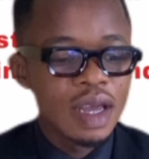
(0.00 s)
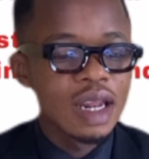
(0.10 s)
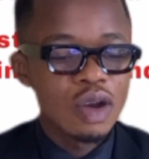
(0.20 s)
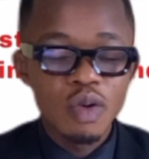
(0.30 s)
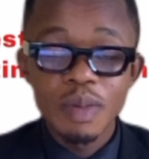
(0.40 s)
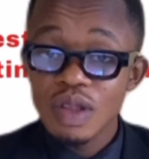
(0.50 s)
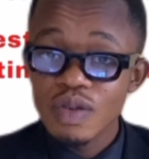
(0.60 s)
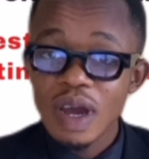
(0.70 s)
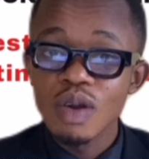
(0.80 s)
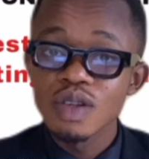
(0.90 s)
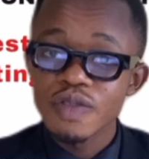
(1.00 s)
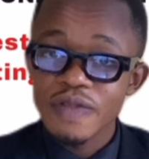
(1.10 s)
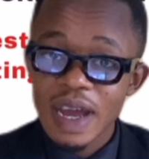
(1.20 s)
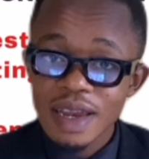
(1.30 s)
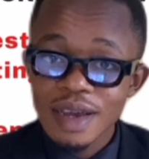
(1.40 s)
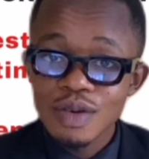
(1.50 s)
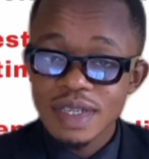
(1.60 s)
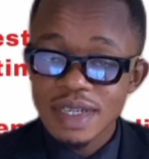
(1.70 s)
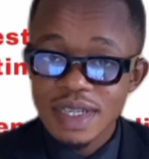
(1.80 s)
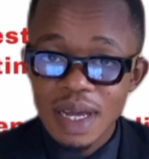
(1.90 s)
In legal method, you are going to find legal
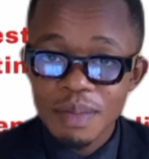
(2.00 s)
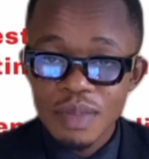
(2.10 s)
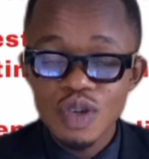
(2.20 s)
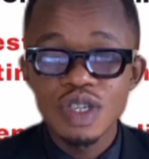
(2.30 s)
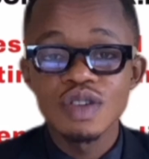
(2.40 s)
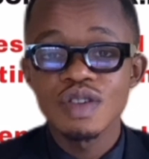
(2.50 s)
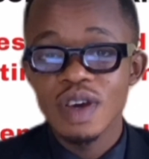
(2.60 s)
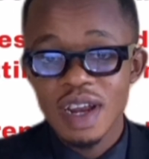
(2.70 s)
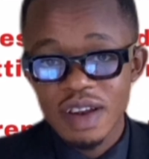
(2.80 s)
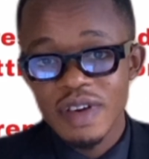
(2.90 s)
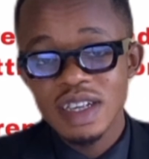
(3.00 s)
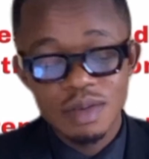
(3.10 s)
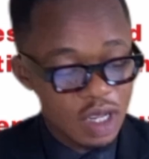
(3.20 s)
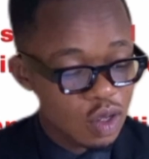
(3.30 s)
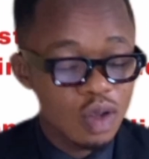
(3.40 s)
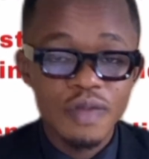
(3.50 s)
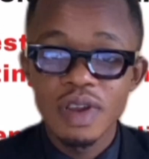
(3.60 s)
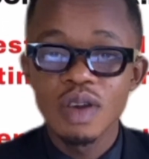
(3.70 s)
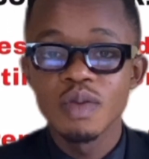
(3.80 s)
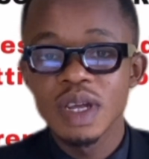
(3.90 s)
system, which is also an advanced method of
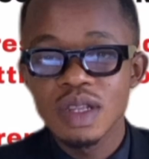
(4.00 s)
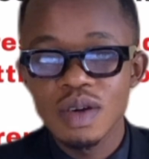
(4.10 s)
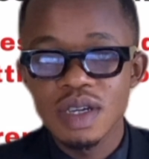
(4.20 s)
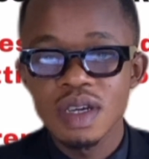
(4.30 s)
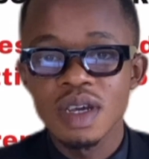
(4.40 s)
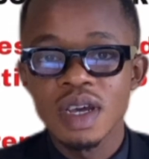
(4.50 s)
legal method.